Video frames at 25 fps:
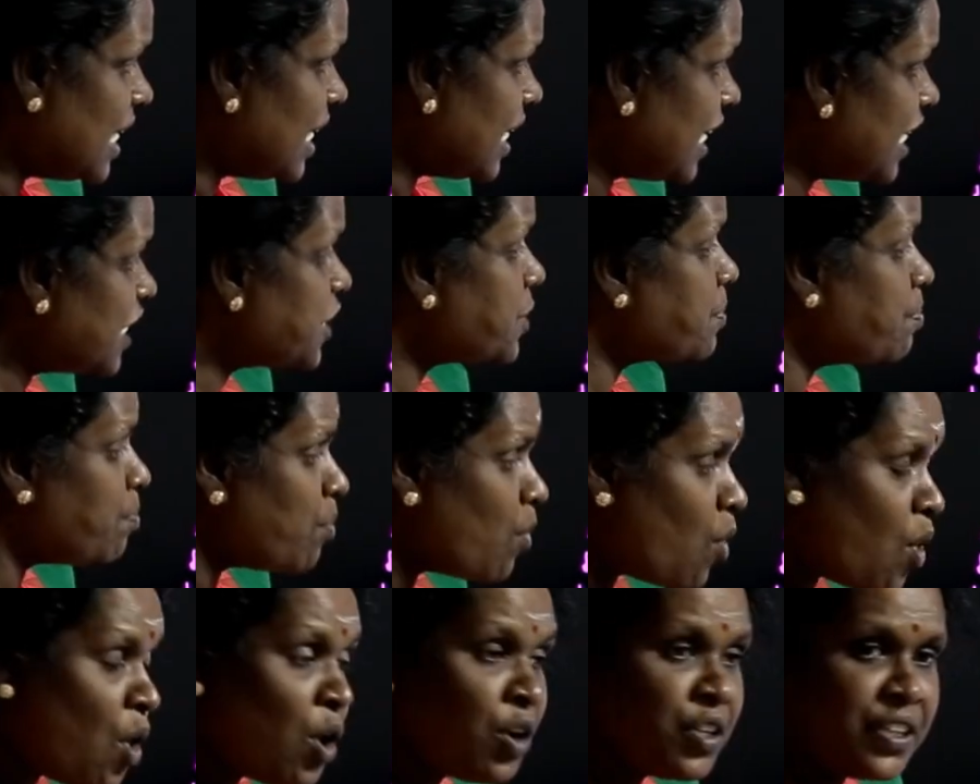is
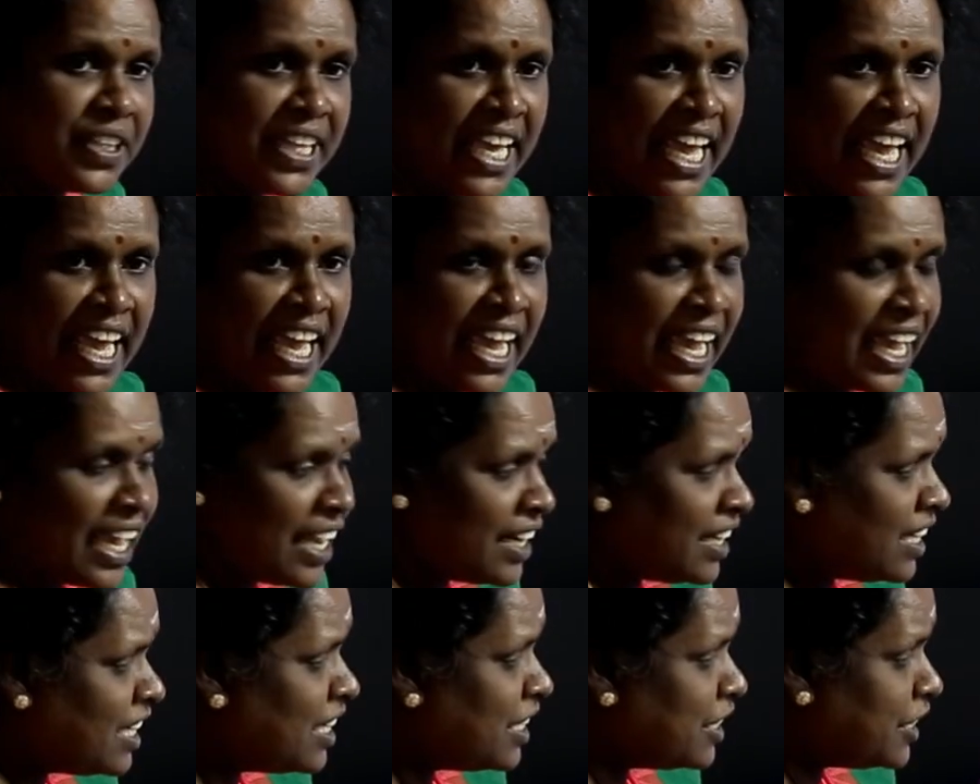more than
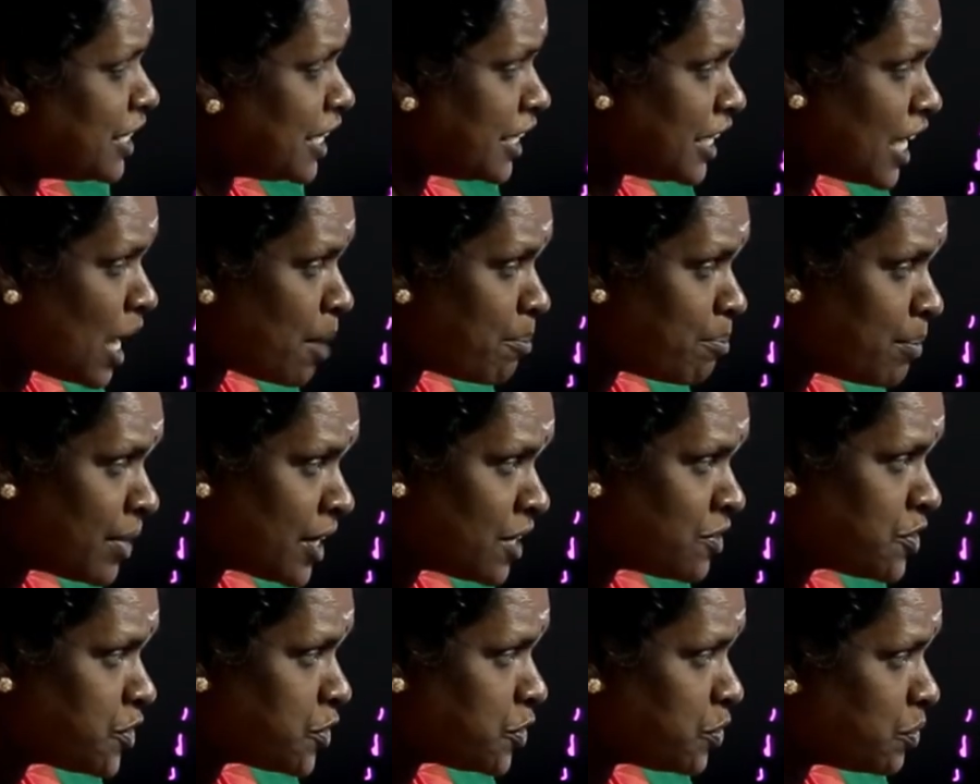the number
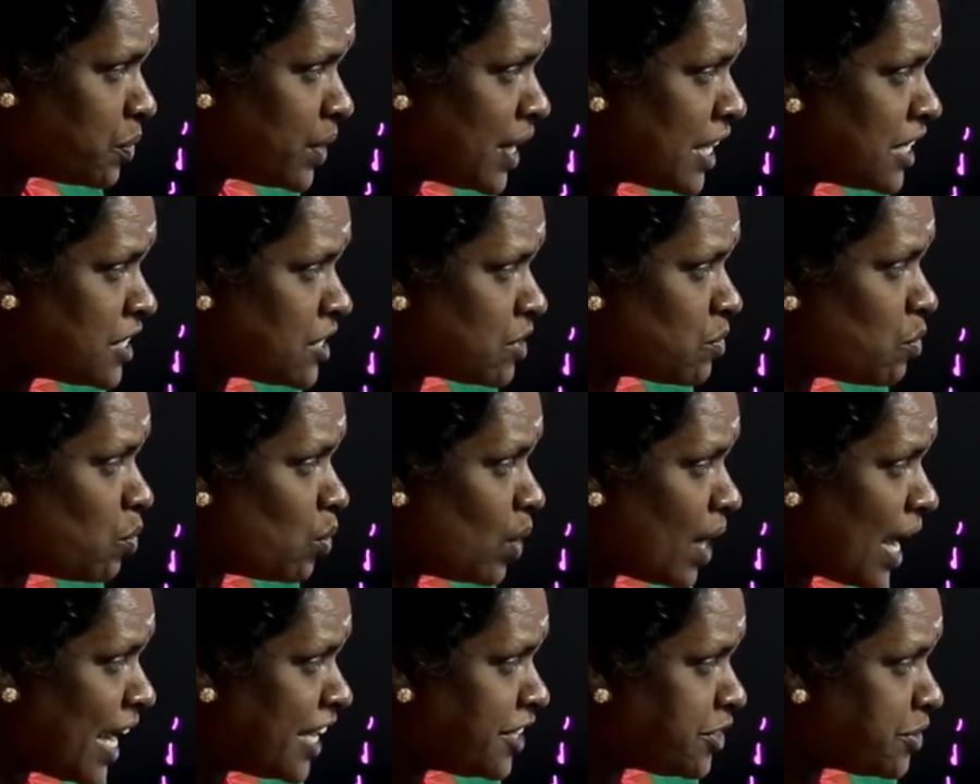of students who
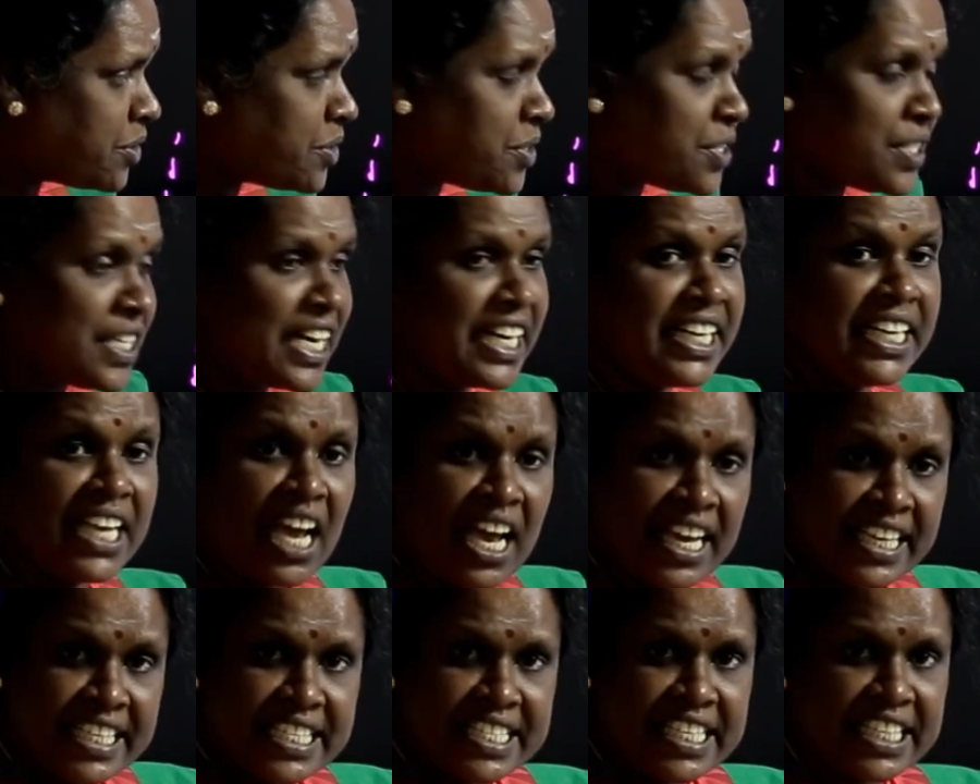like to study
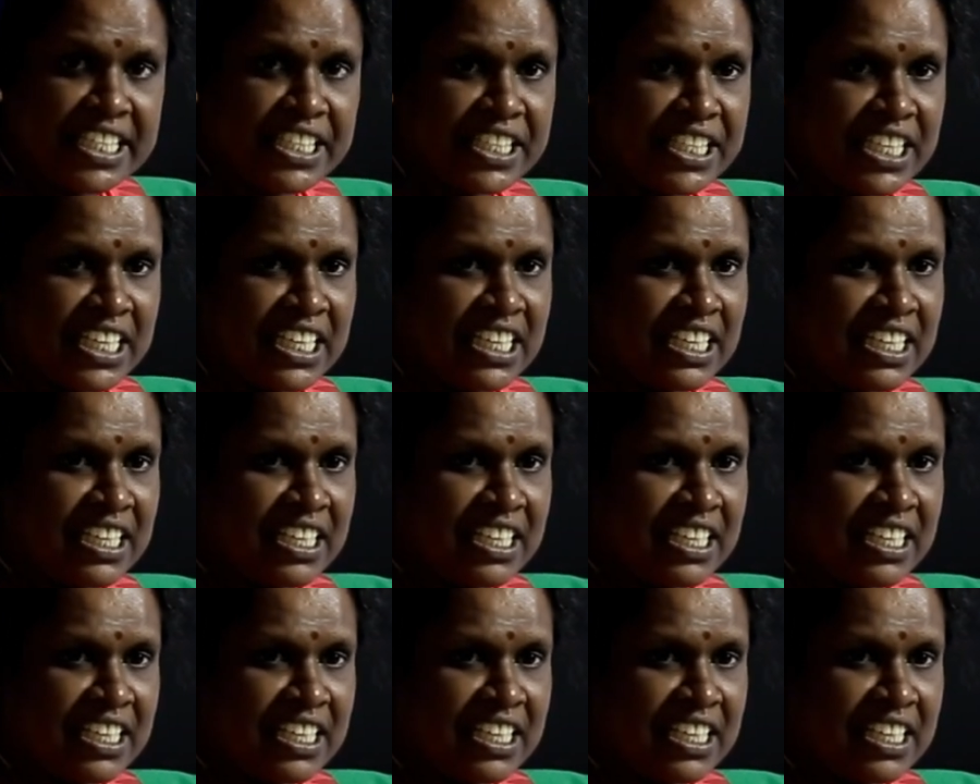ICT.